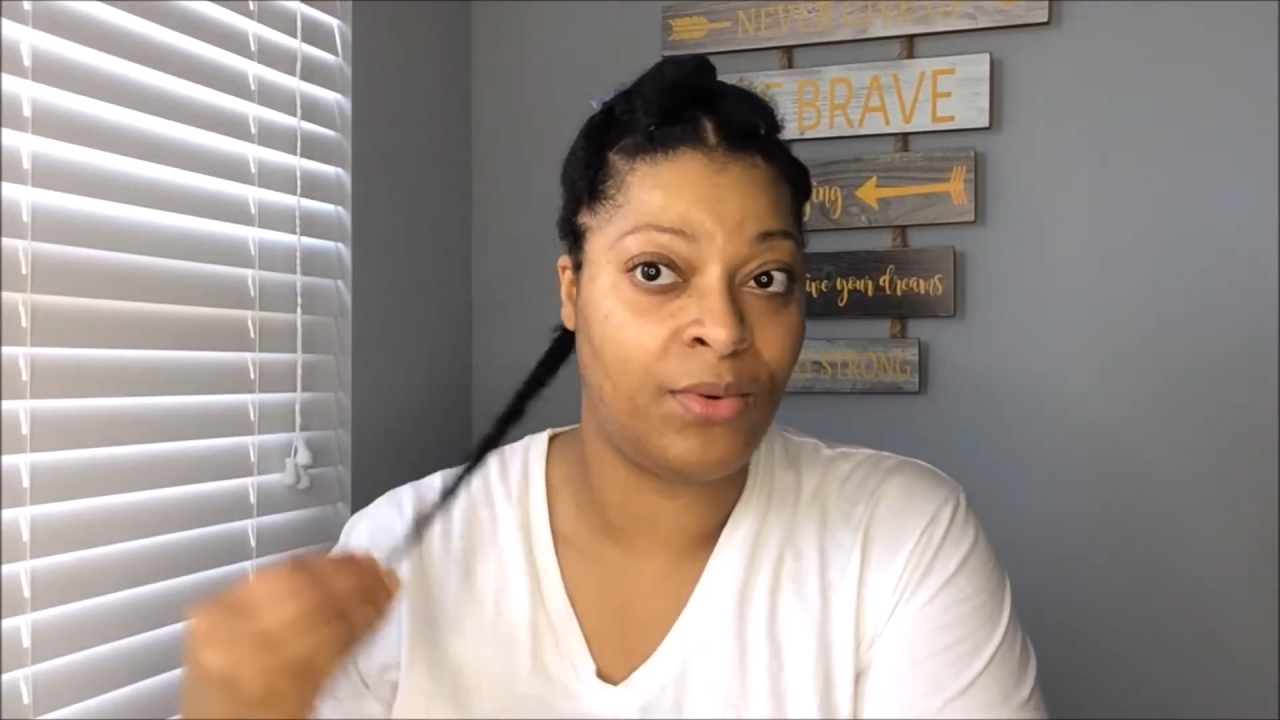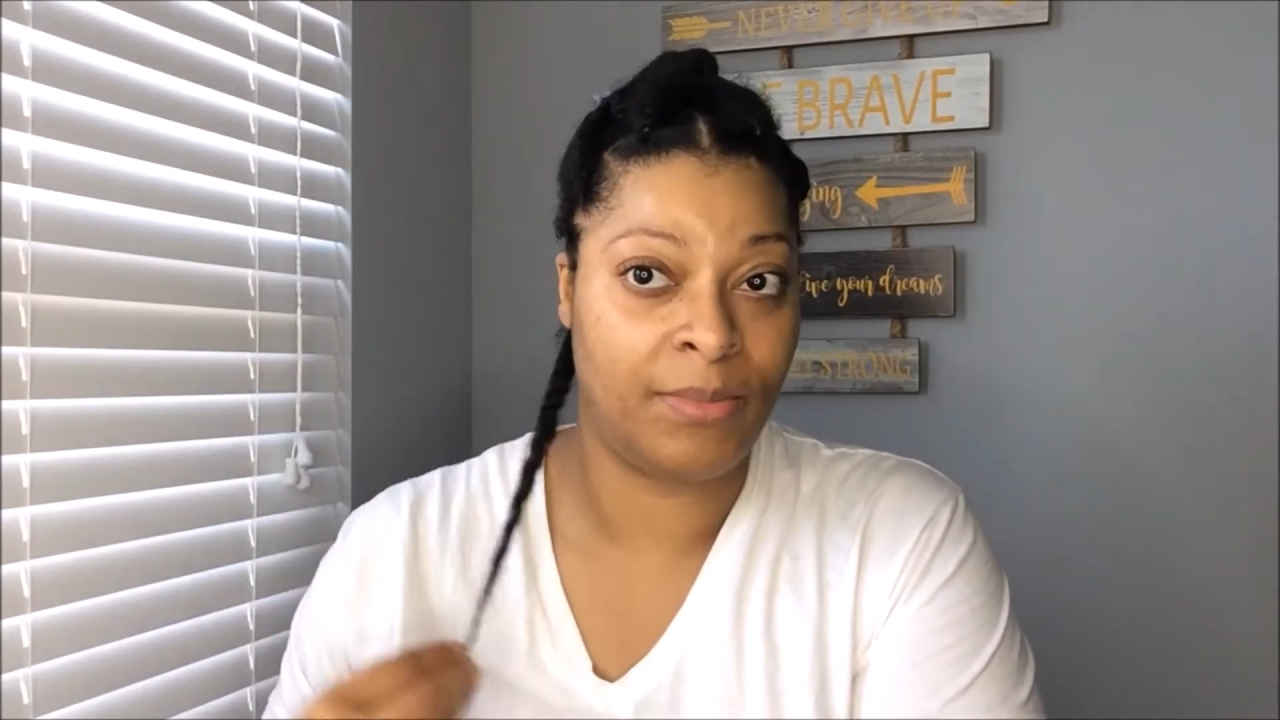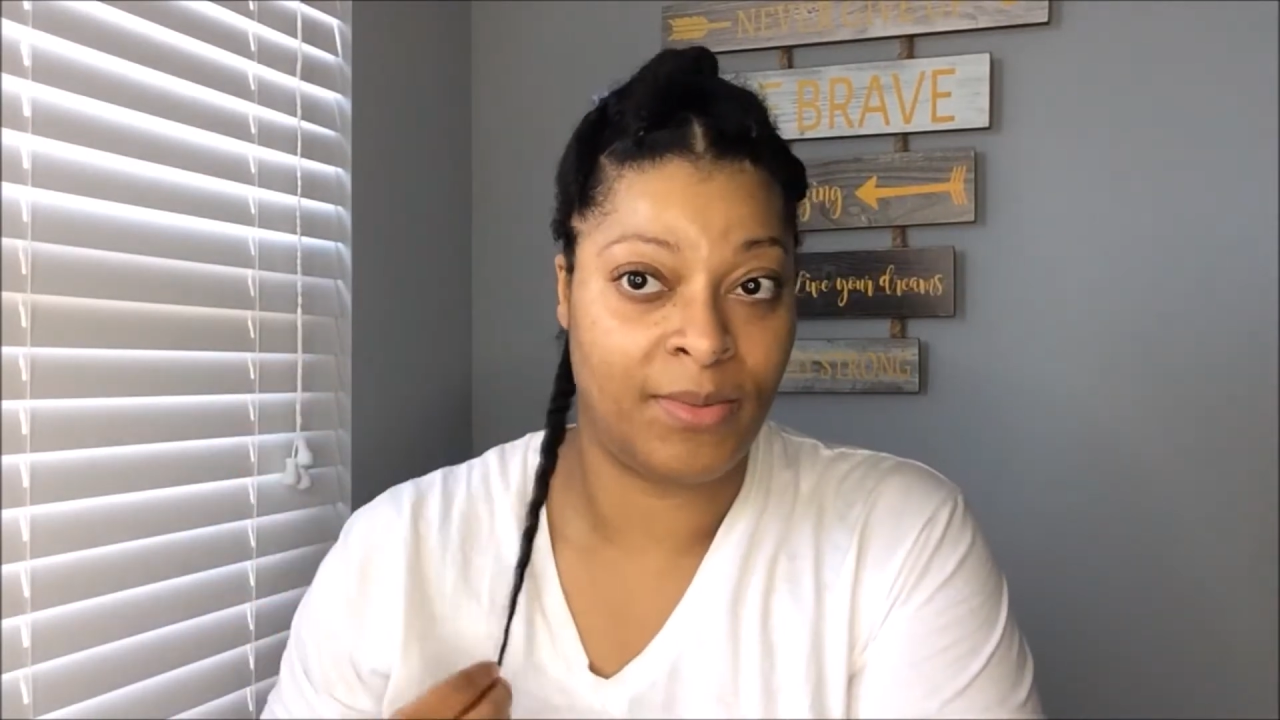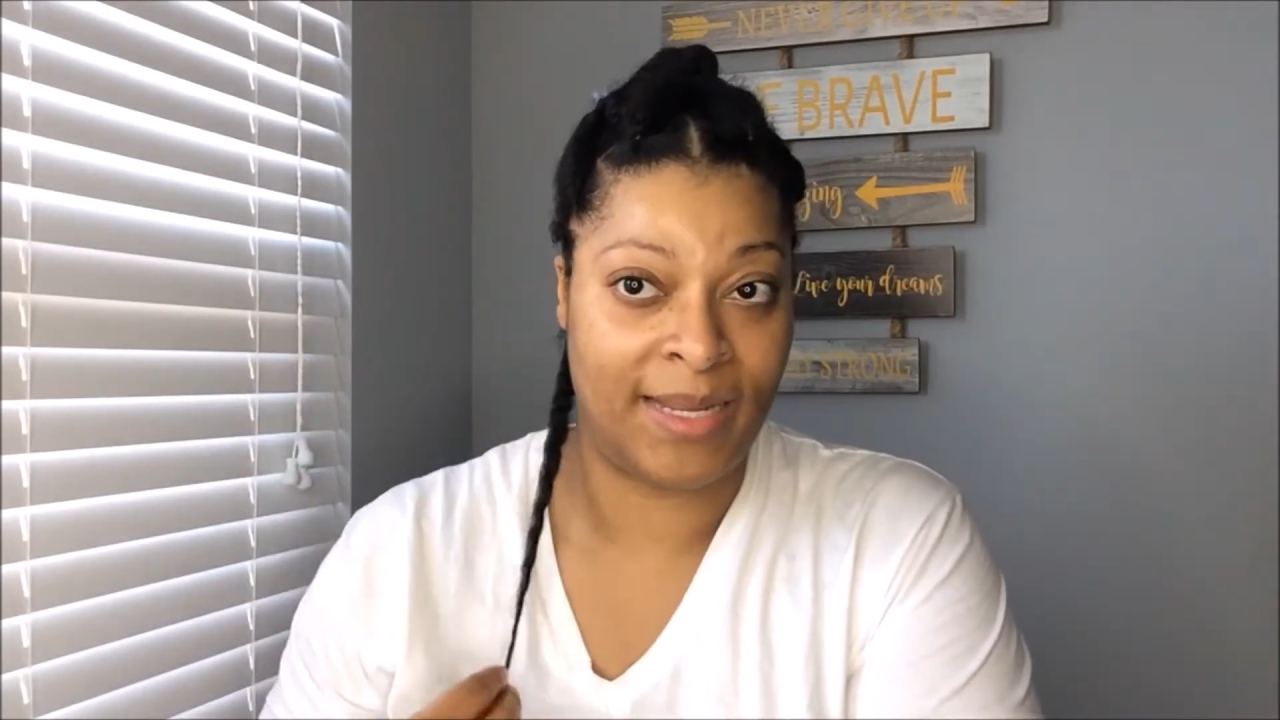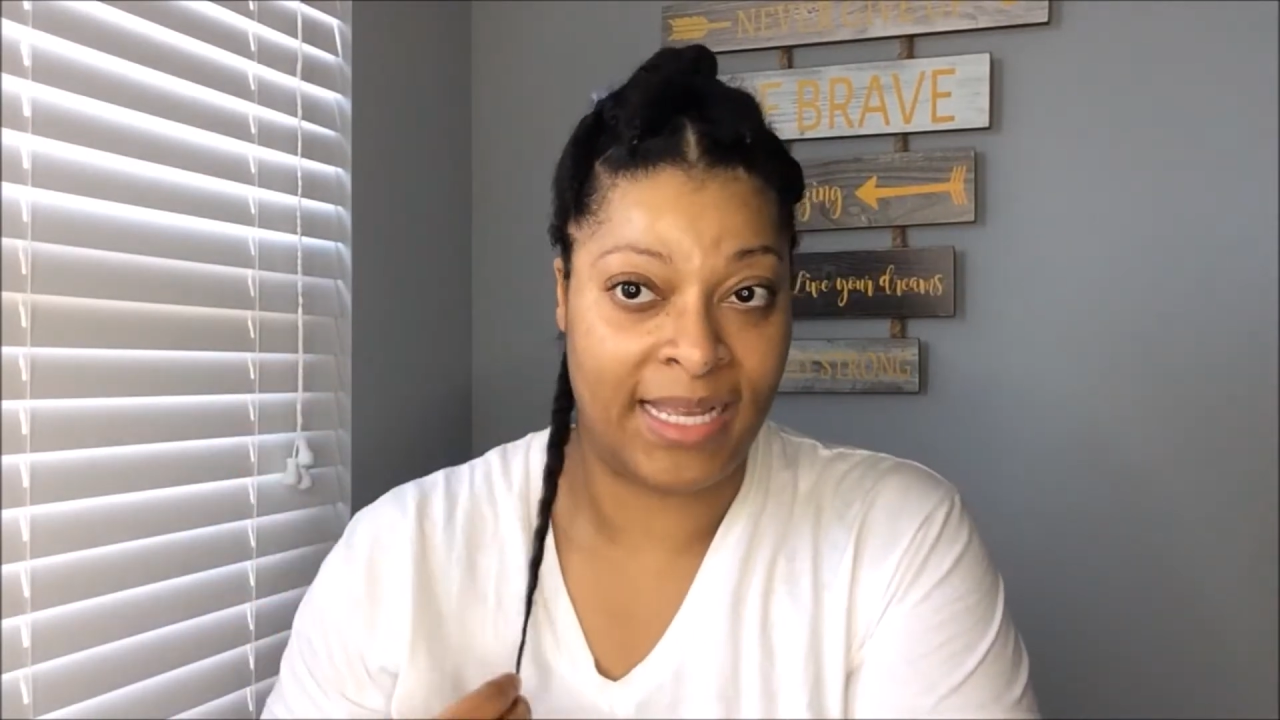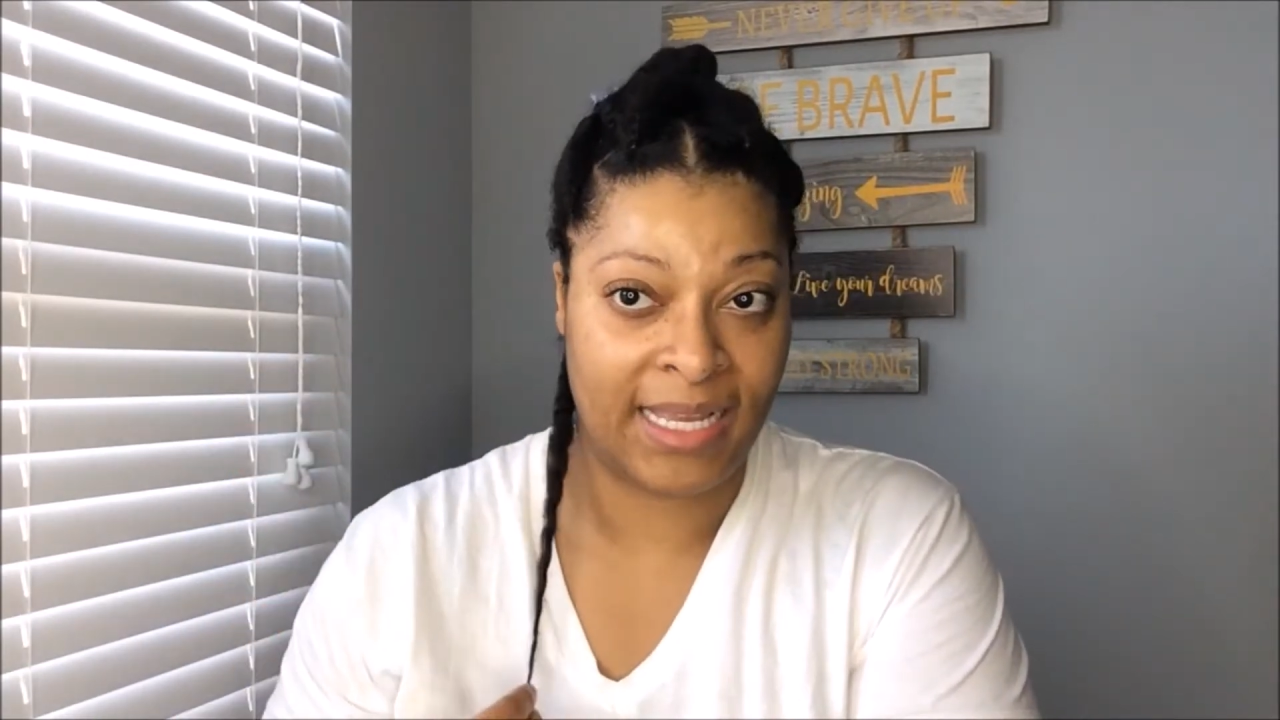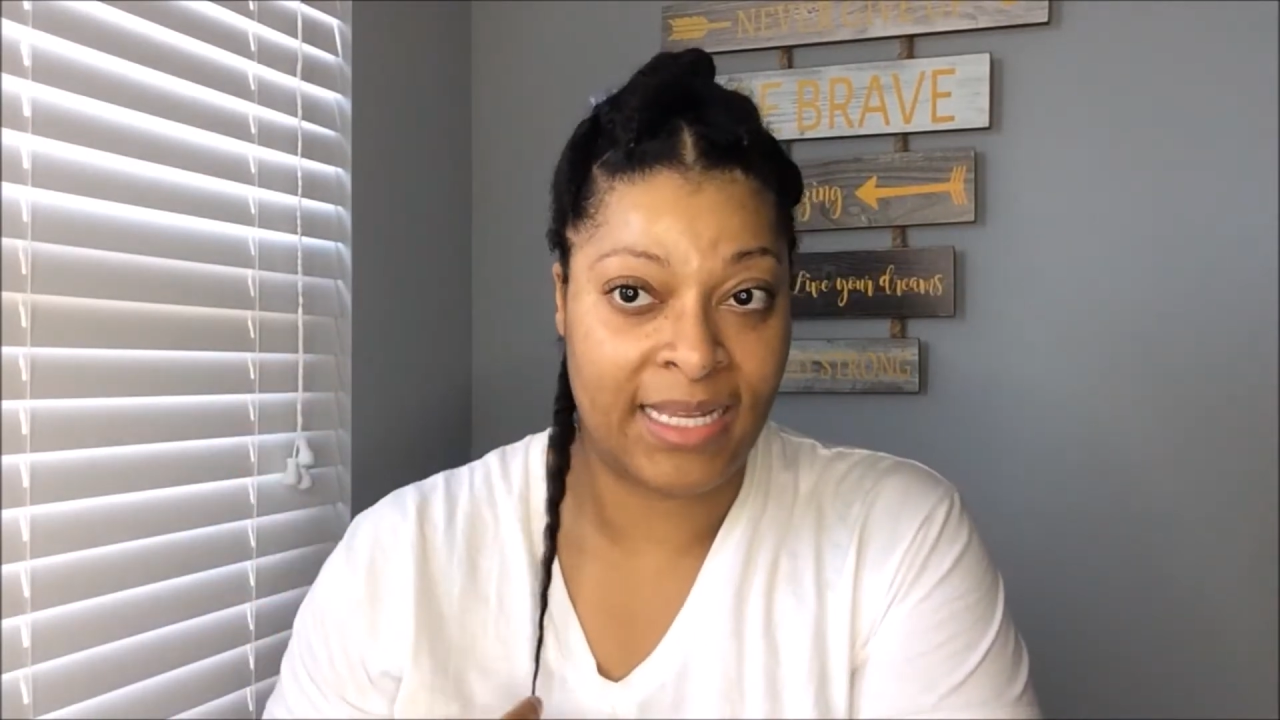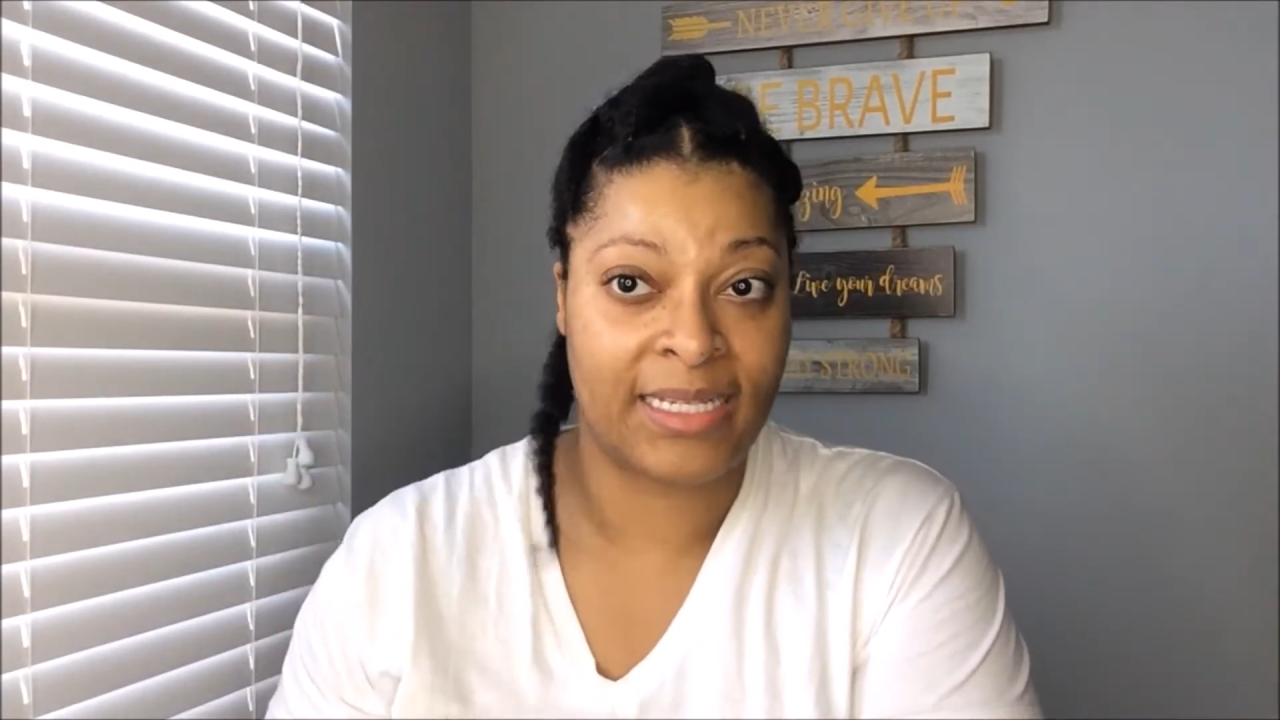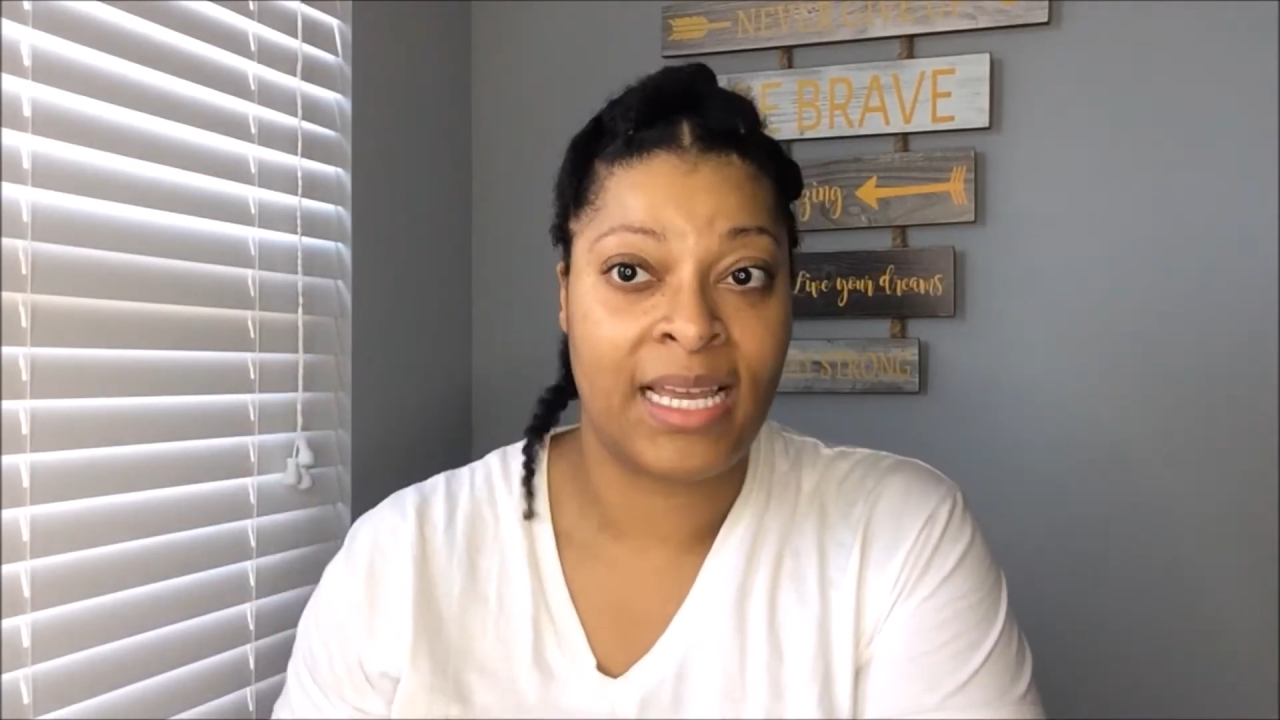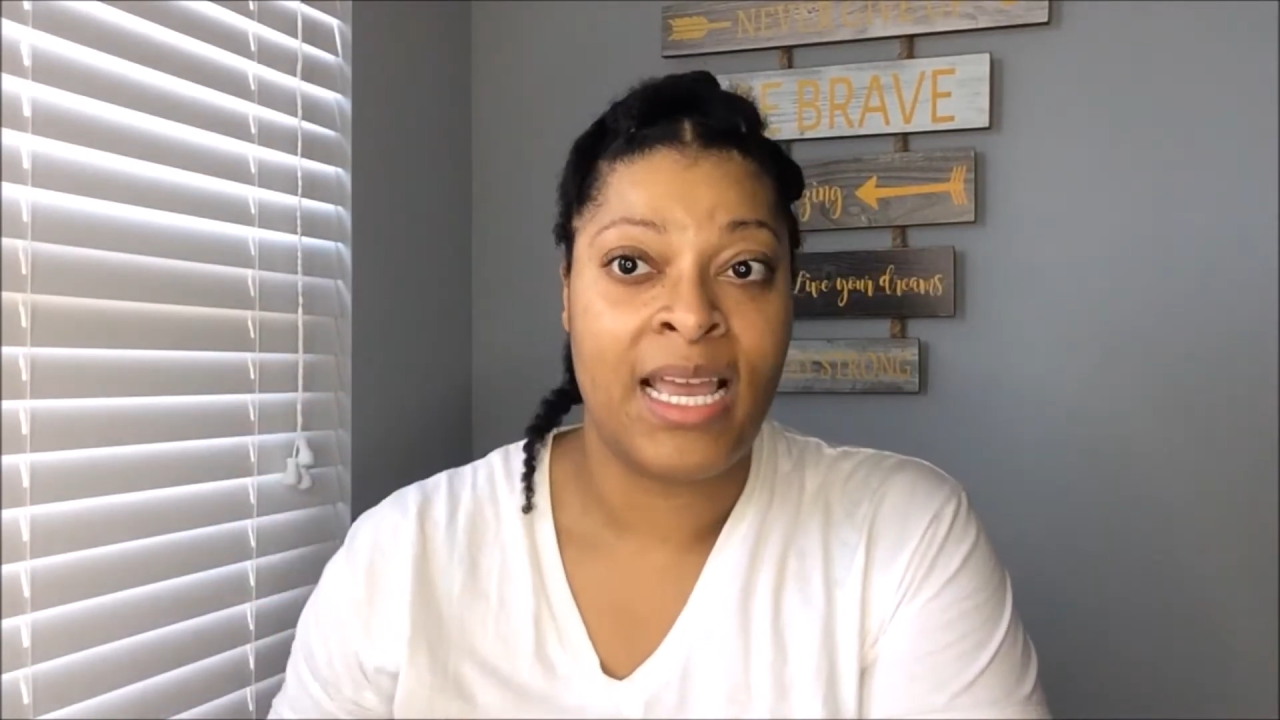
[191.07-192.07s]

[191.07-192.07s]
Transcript: rubber band.